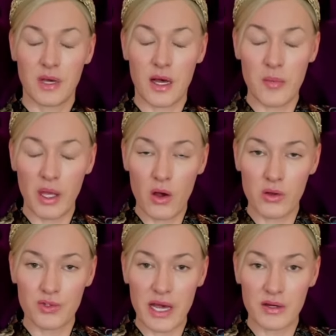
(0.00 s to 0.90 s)
I'm in
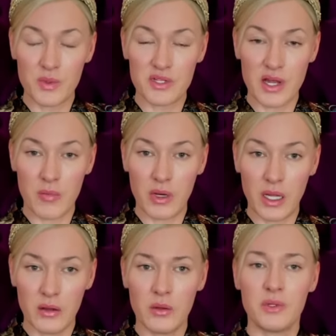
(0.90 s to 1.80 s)
contact with
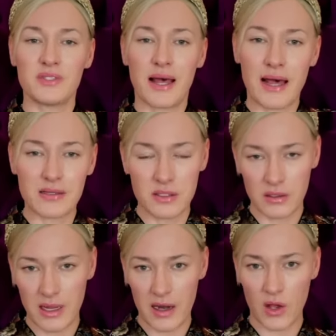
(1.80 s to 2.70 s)
somebody that was at
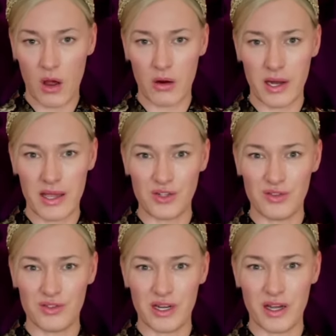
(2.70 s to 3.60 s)
that
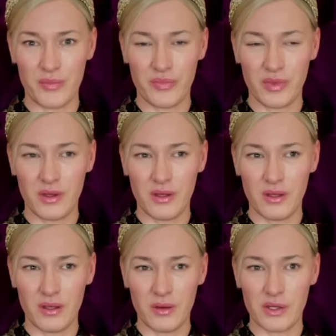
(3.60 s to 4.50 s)
coronation dinner,
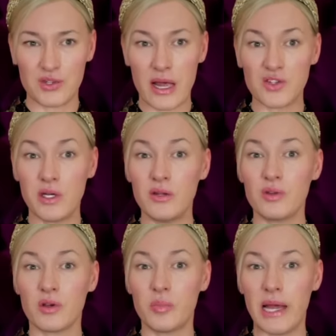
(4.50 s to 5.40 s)
which actually
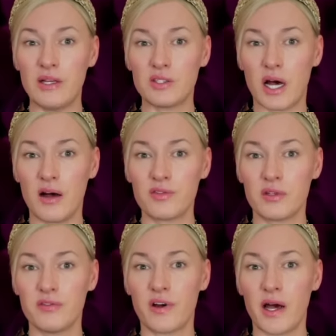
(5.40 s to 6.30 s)
took place after
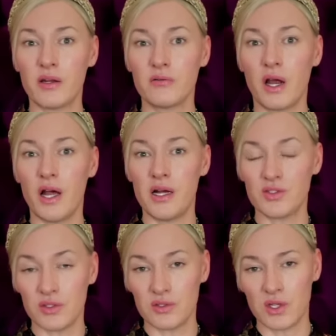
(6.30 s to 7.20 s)
the final
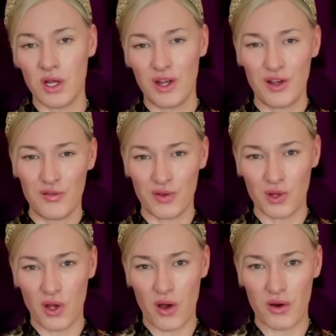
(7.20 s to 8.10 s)
rehearsals for
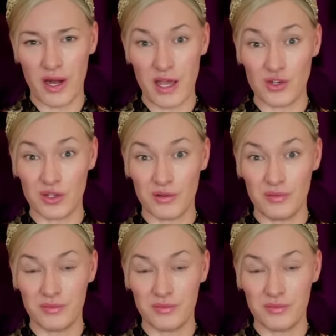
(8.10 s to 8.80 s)
the coronation.